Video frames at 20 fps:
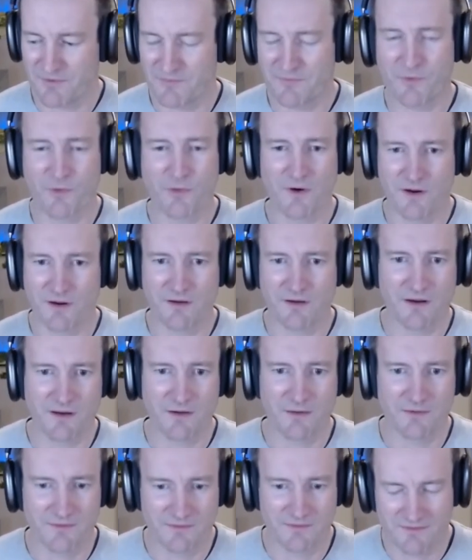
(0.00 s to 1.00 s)
Before
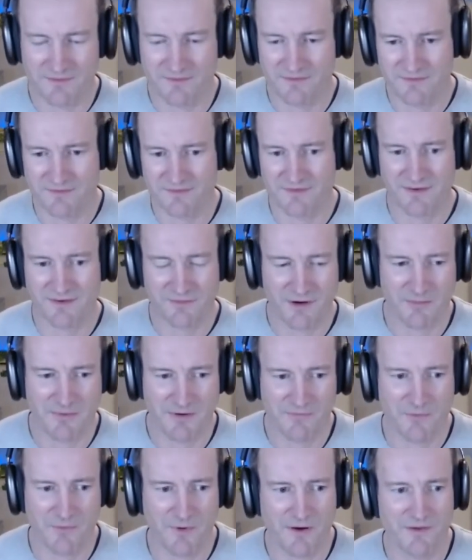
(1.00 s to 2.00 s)
I go and
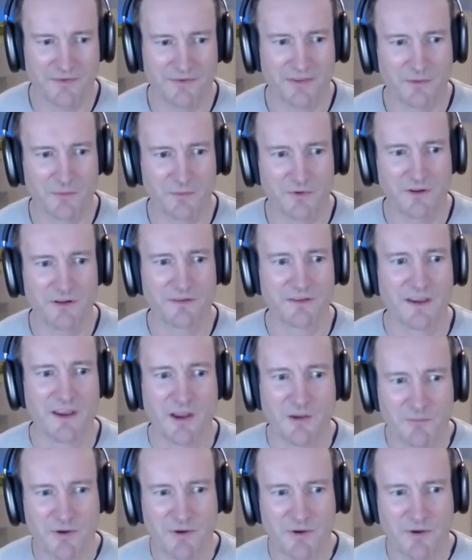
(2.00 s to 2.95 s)
describe everywhere else in the world,